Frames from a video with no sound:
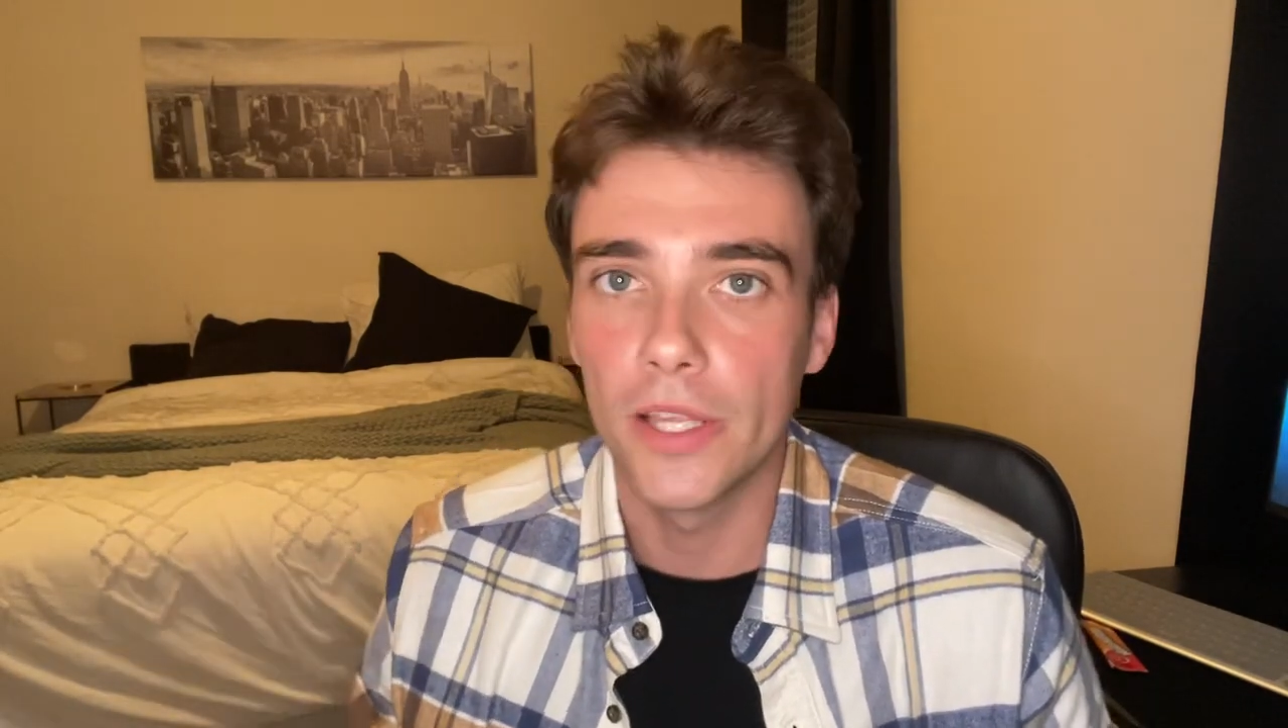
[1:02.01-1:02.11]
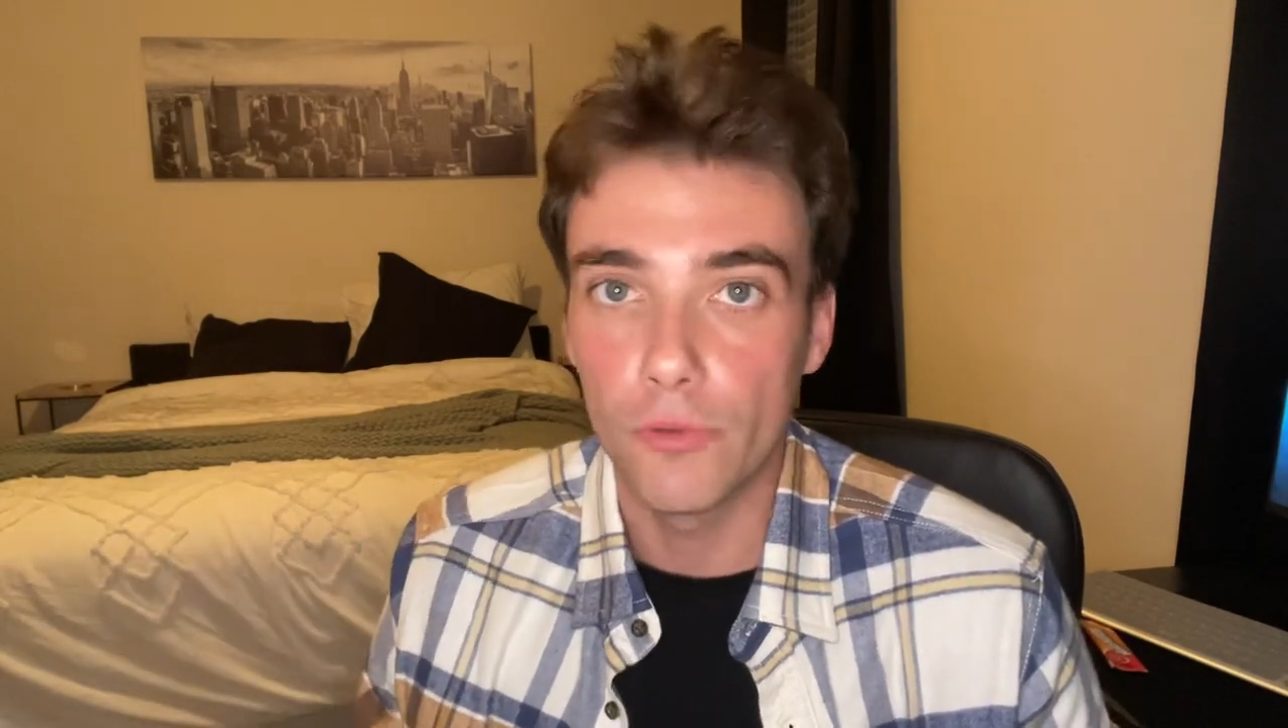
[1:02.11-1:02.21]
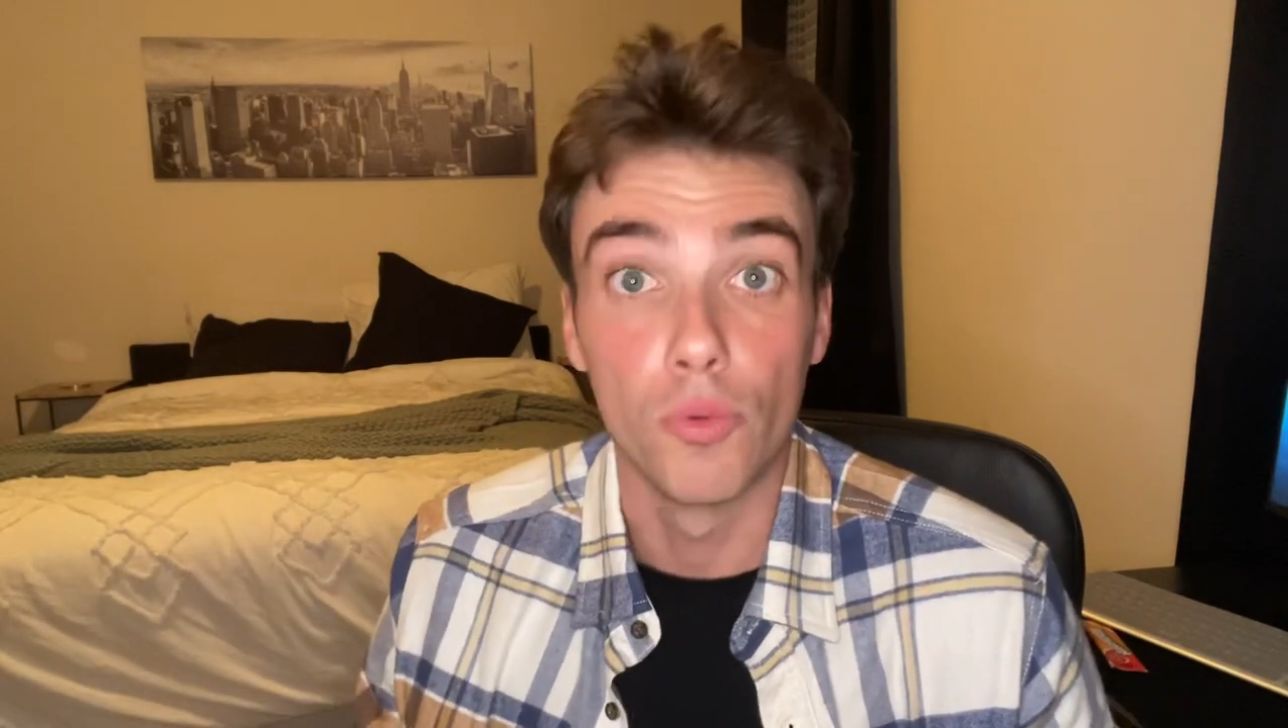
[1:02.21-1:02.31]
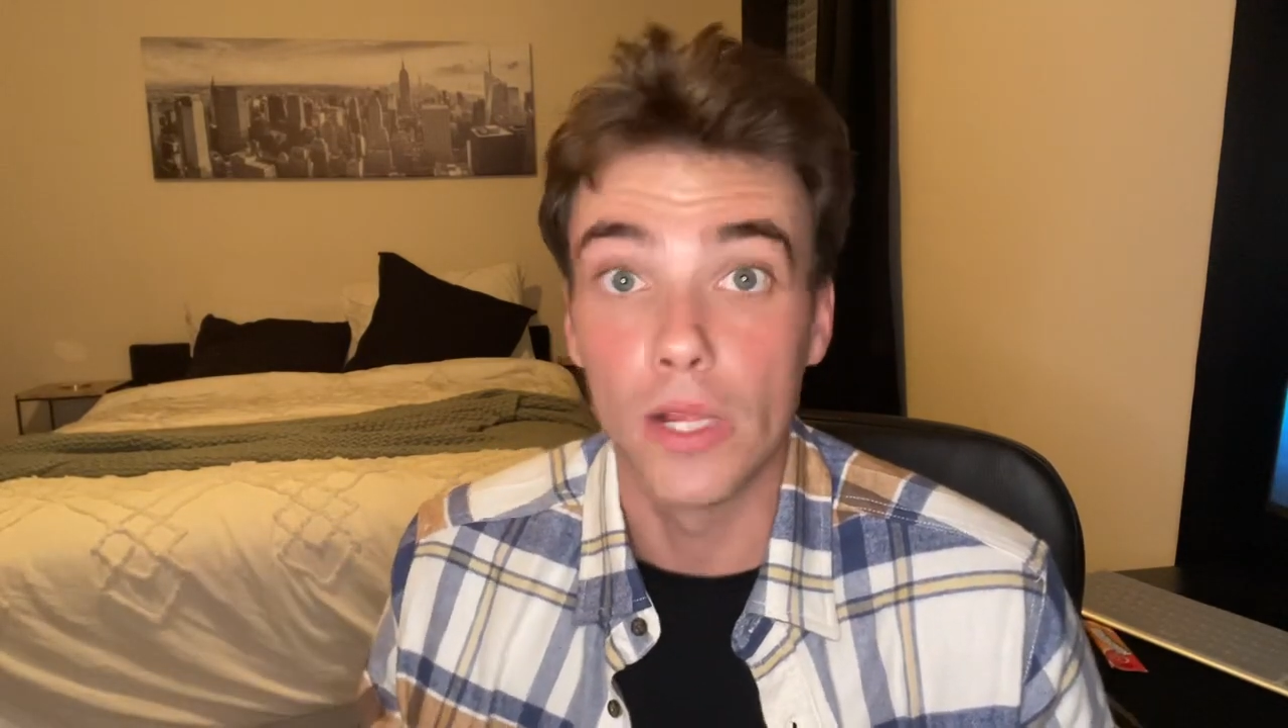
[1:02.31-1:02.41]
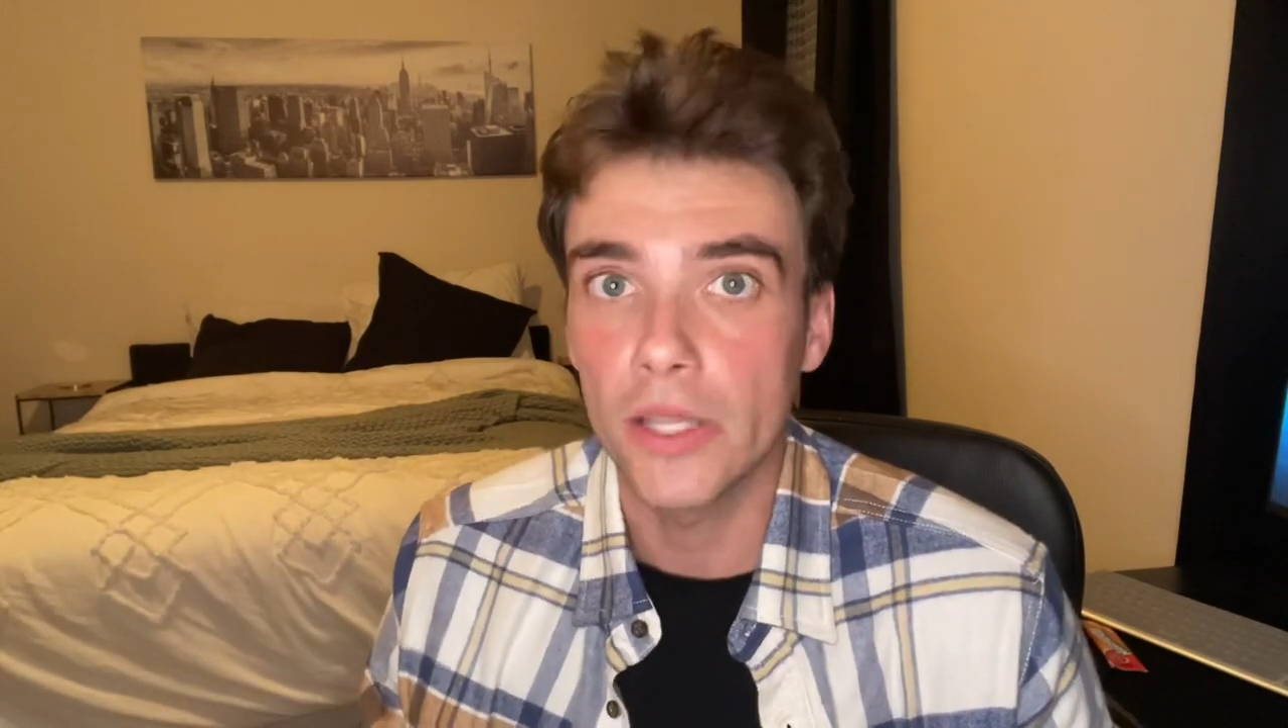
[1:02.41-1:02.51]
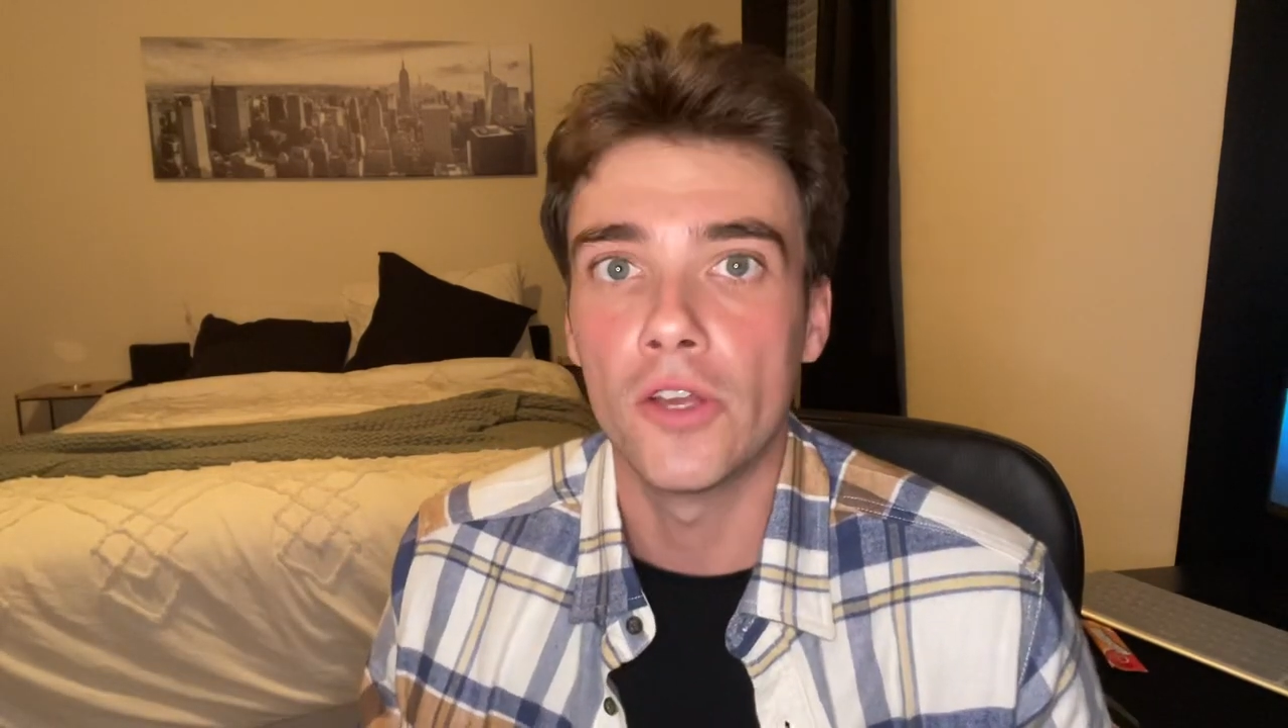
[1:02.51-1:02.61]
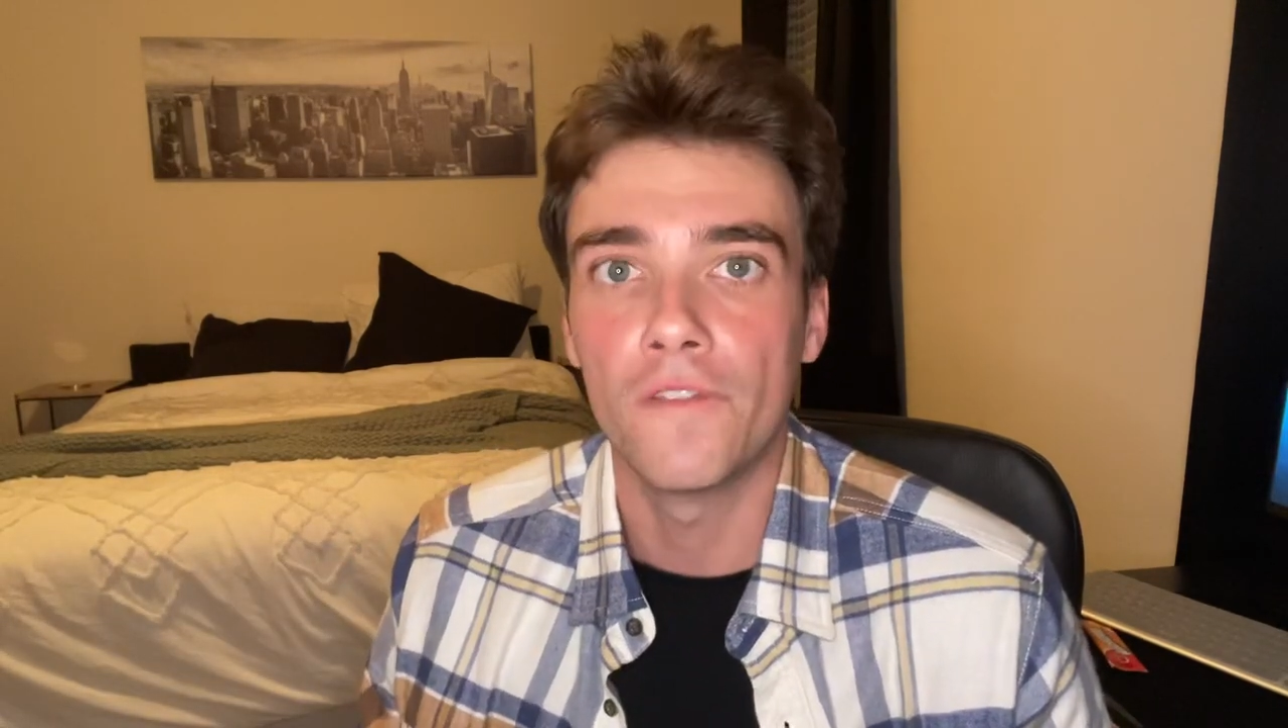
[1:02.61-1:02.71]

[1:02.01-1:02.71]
really good